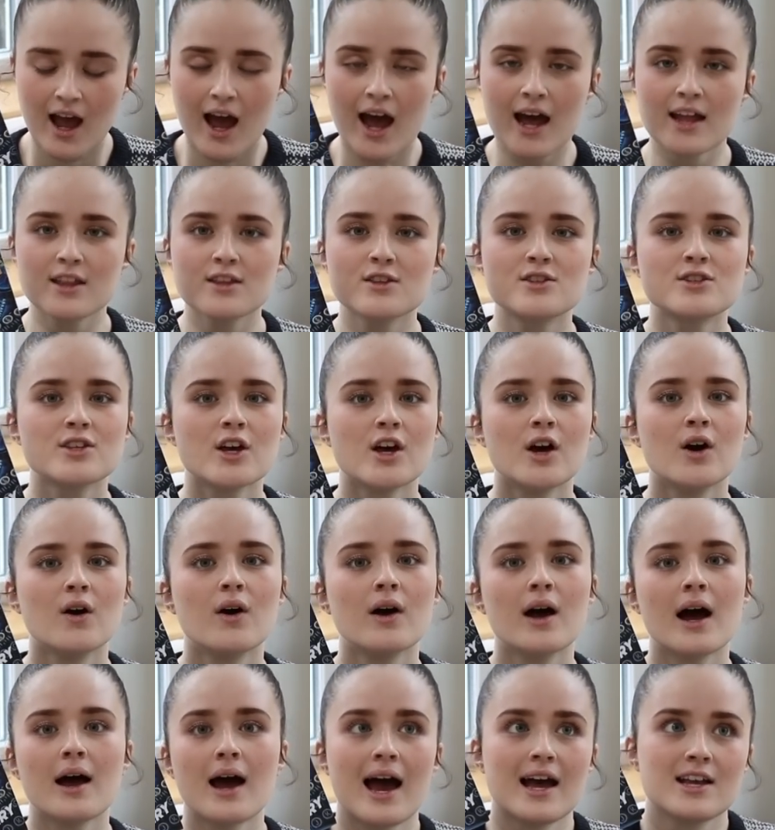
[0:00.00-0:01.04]
And
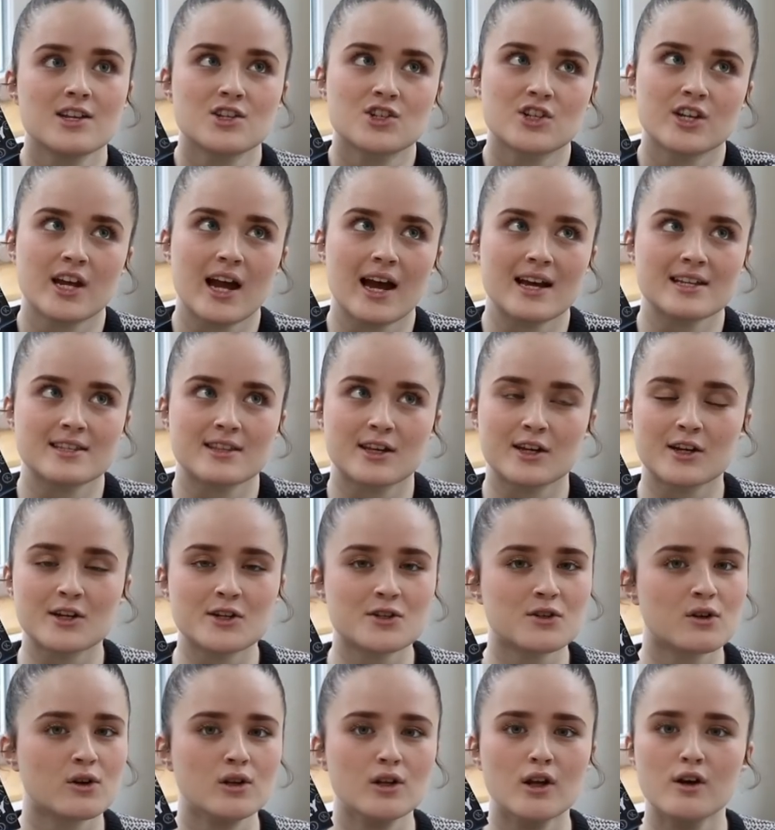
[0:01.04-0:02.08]
so, as she has the
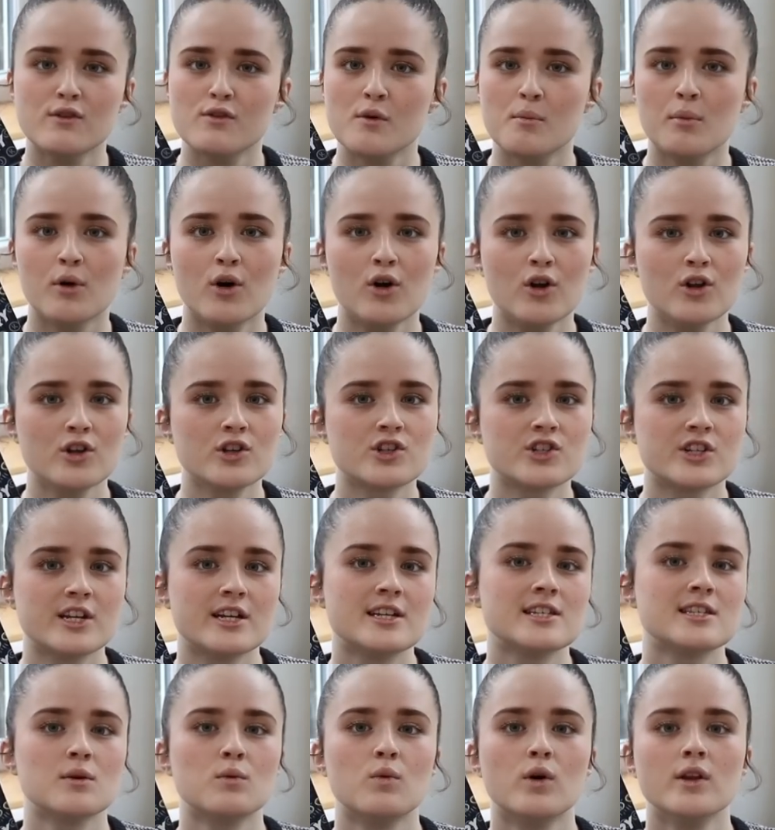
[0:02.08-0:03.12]
control over Paul, she
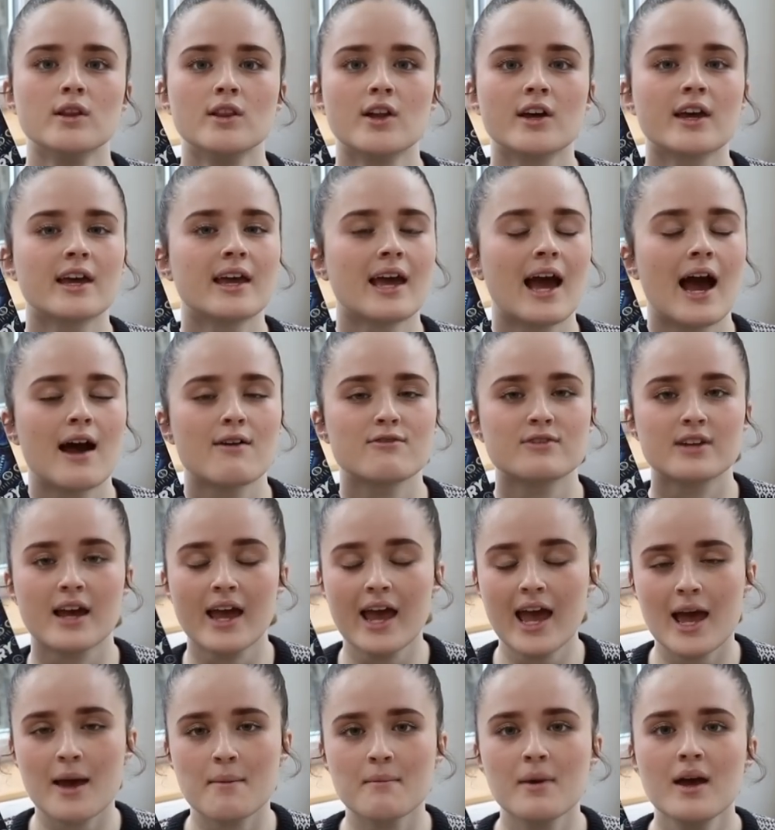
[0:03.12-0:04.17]
is the one looking after
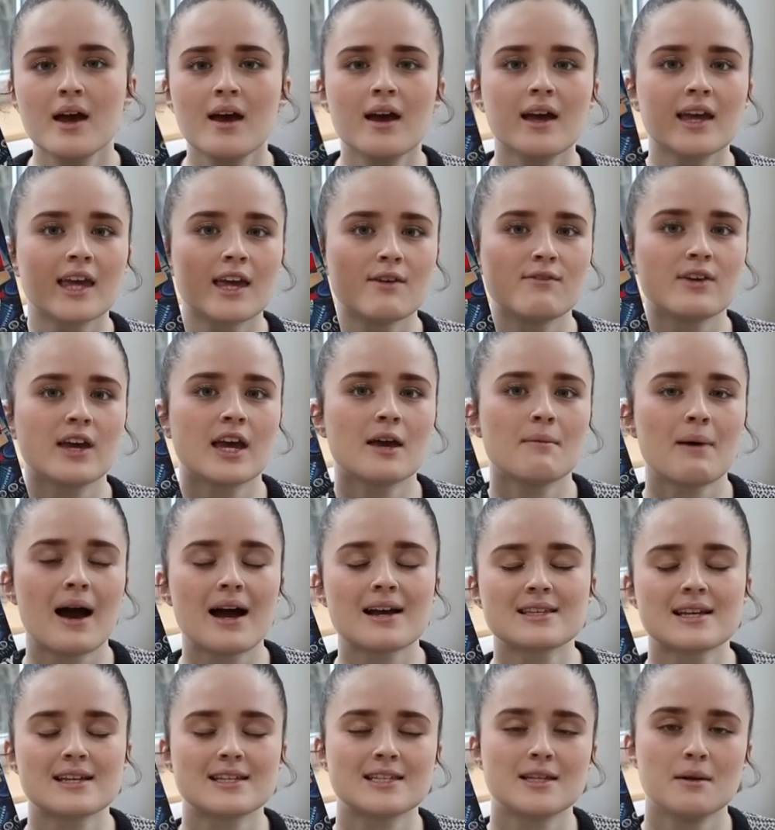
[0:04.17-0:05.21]
him, giving him
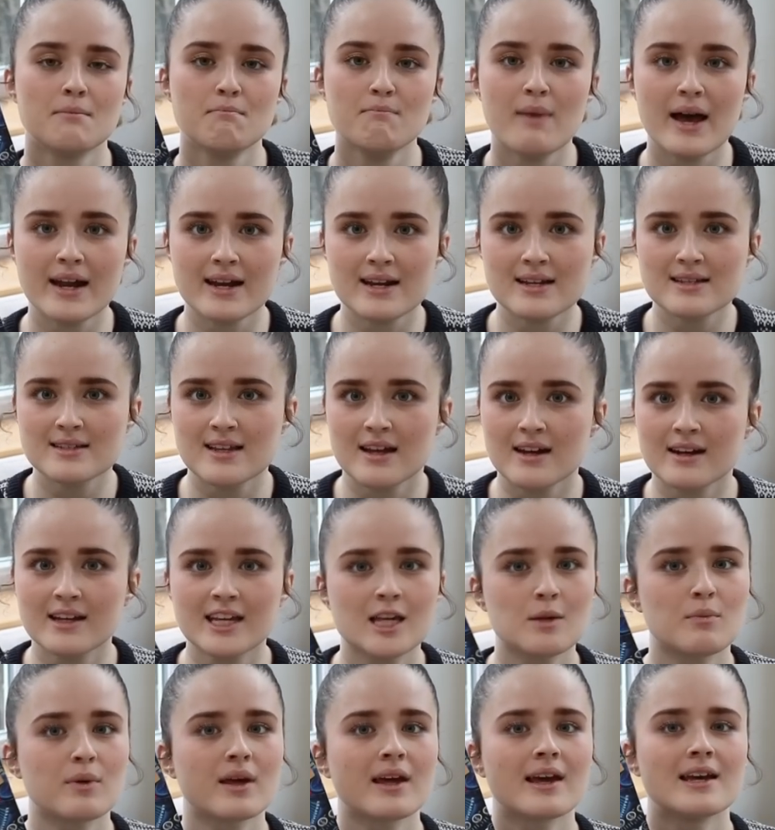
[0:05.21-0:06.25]
access to medicine,
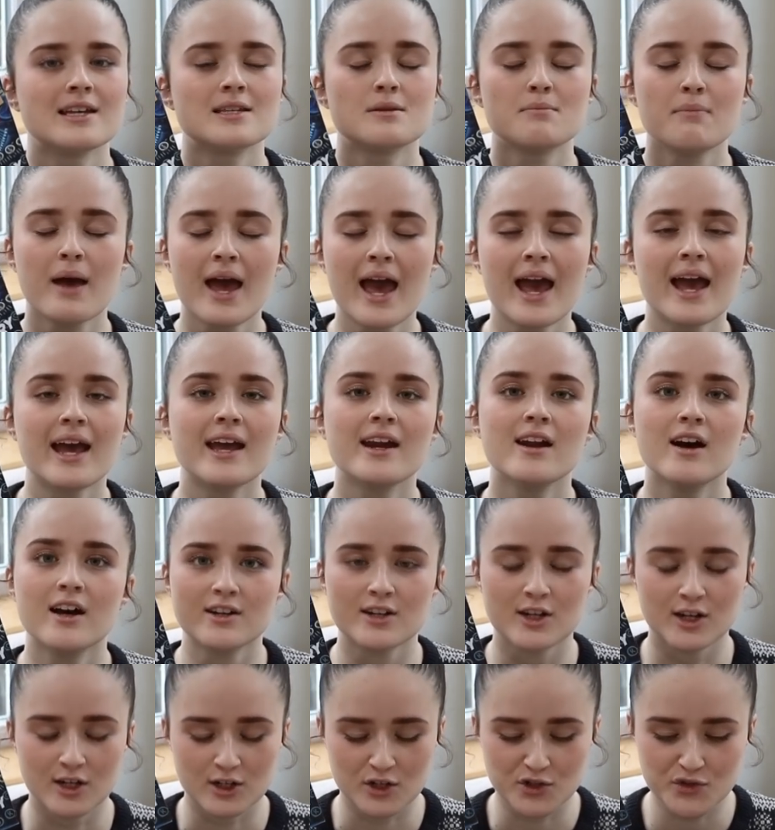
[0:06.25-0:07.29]
keeping his pain
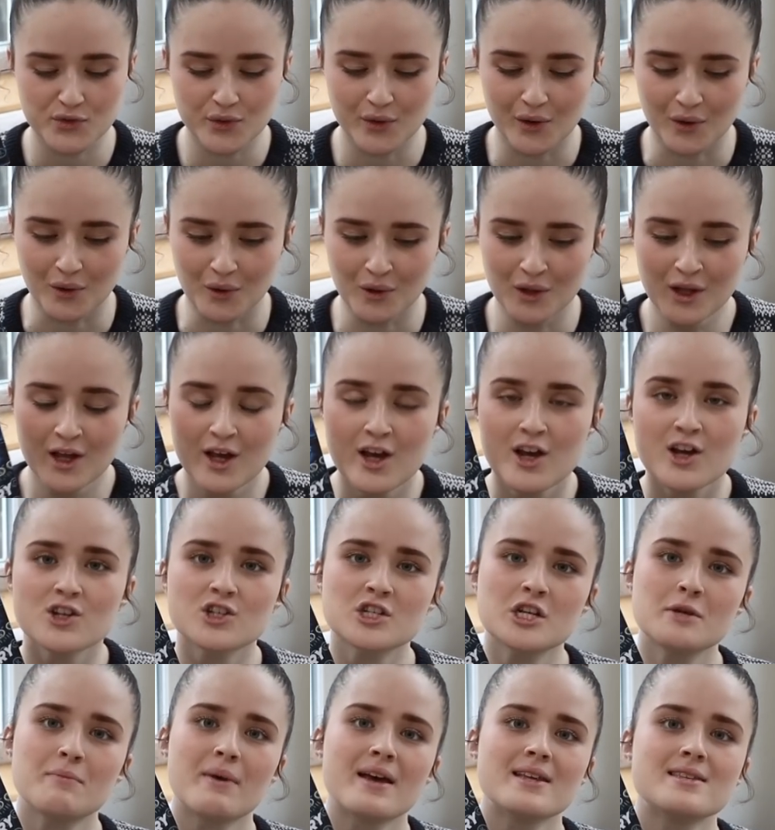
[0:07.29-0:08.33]
under control.
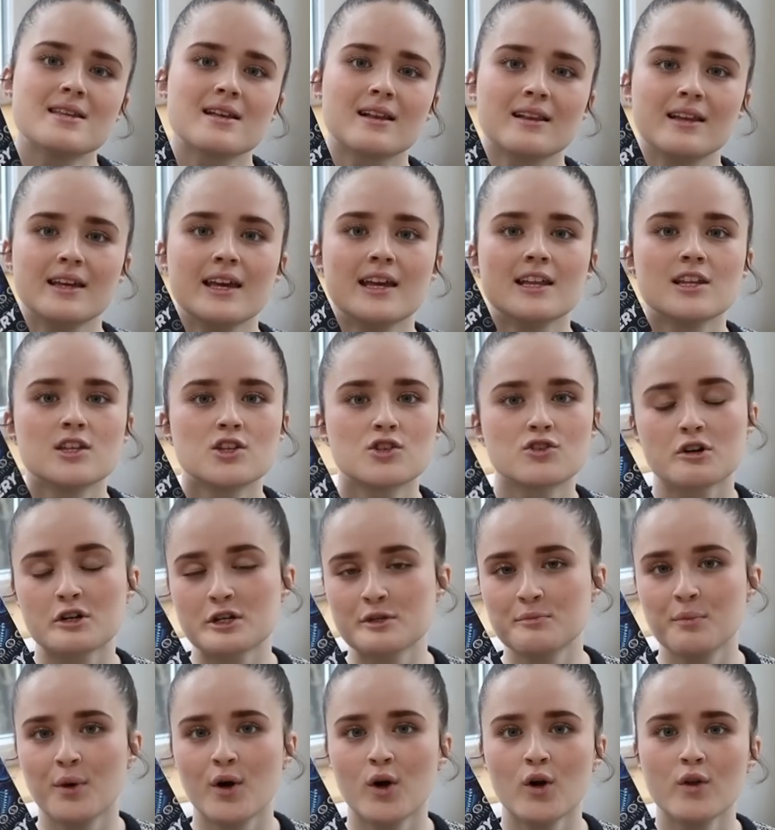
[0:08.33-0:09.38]
She basically
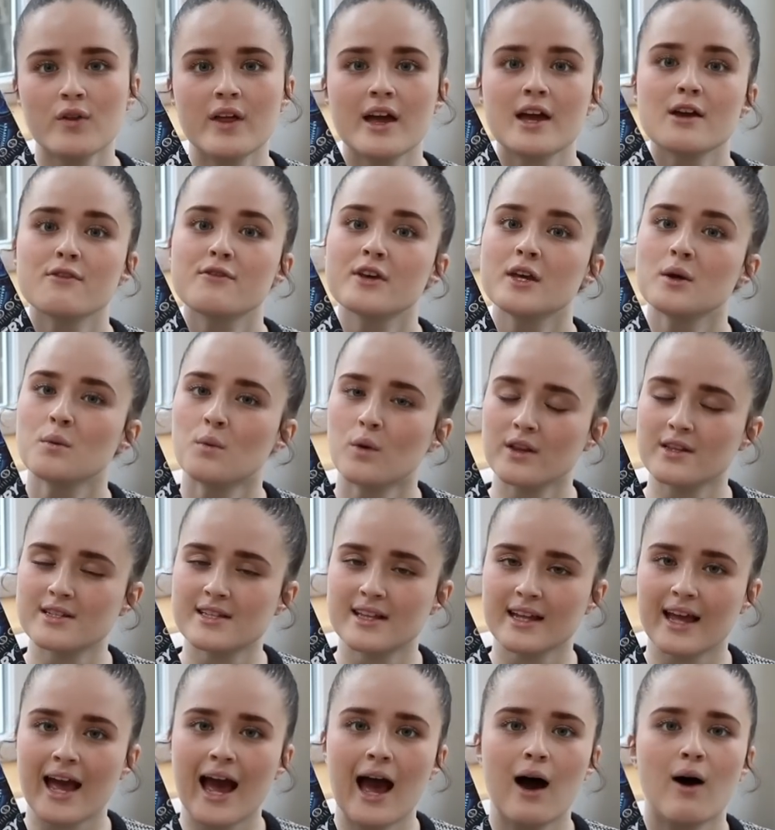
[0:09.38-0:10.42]
instructs Paul that if he wants
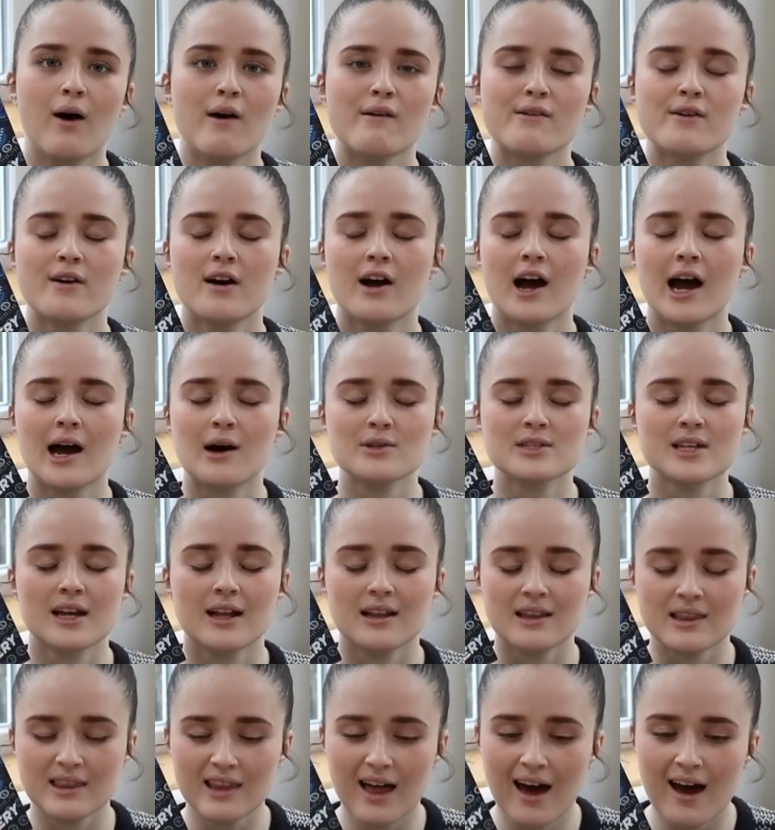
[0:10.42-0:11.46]
to get out of her house
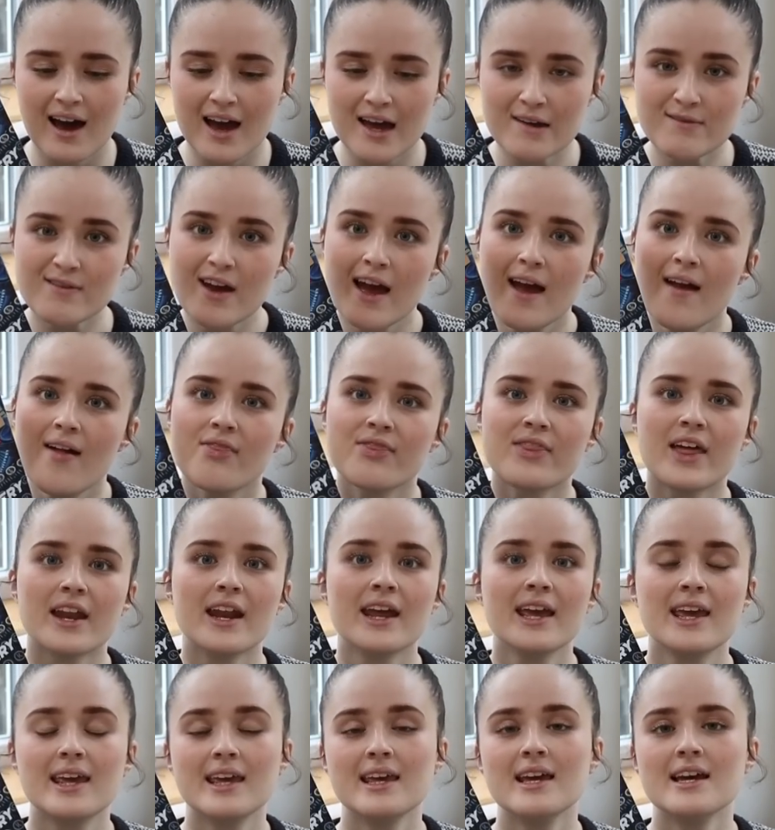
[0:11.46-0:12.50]
alive, then
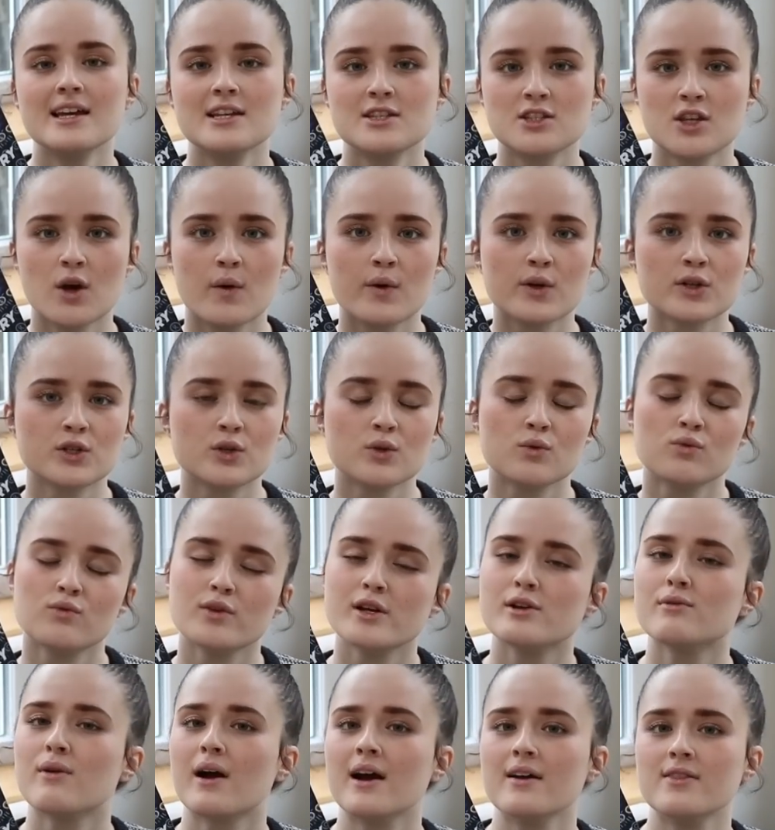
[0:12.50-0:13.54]
he is going to
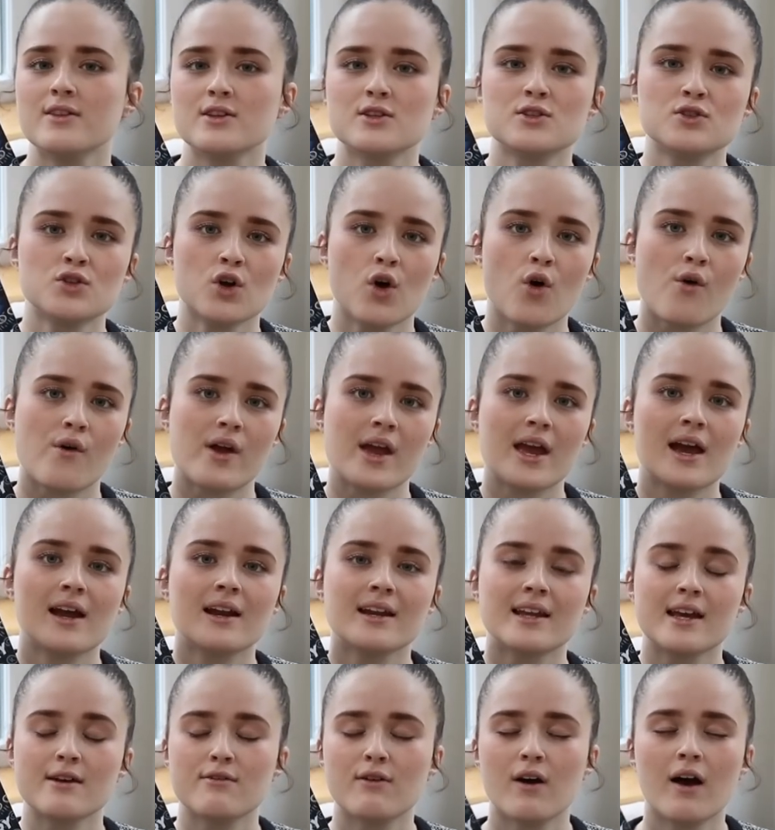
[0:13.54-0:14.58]
rewrite the story
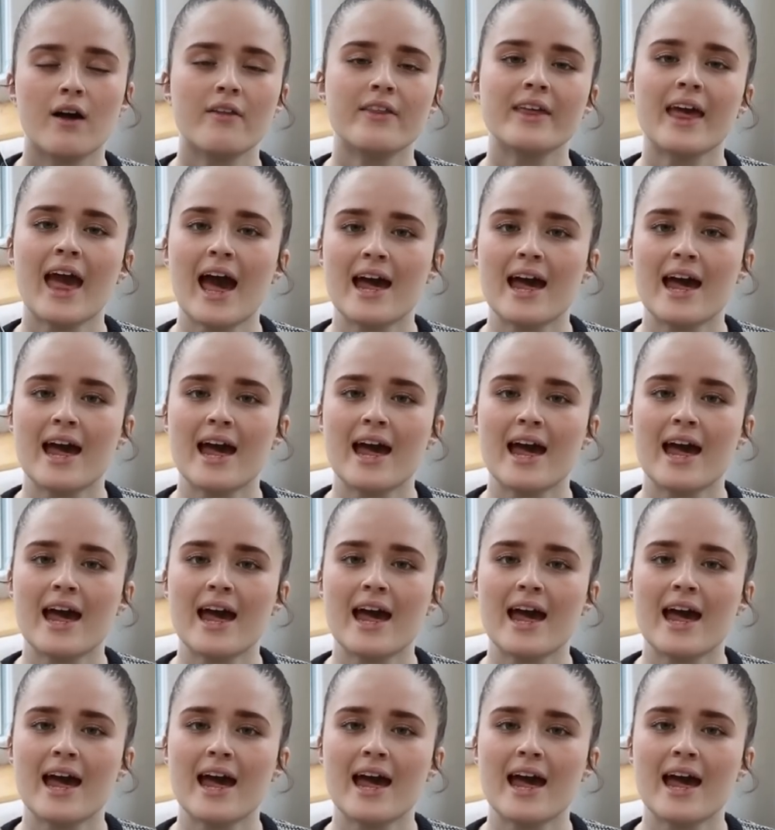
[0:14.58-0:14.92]
and give her the